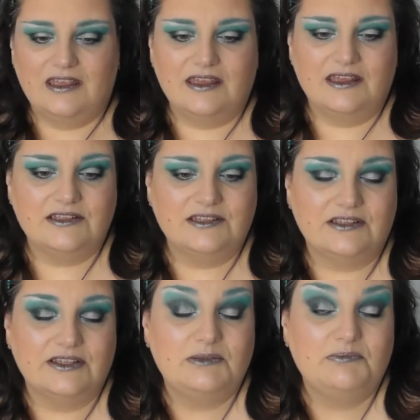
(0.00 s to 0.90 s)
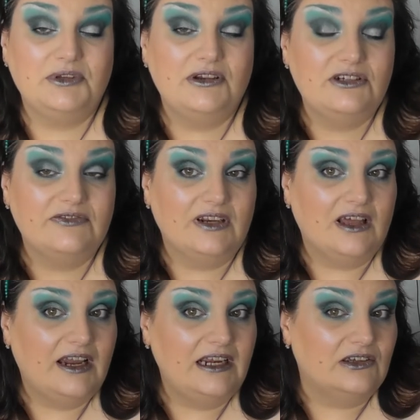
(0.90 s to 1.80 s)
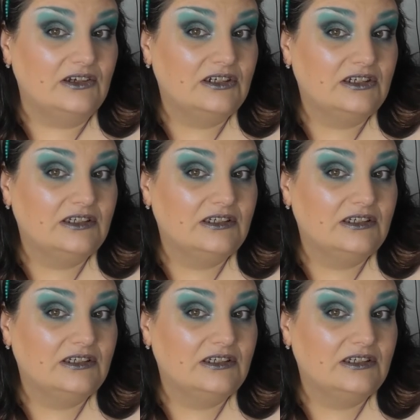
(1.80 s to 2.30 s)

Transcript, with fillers: is that this beautiful eye look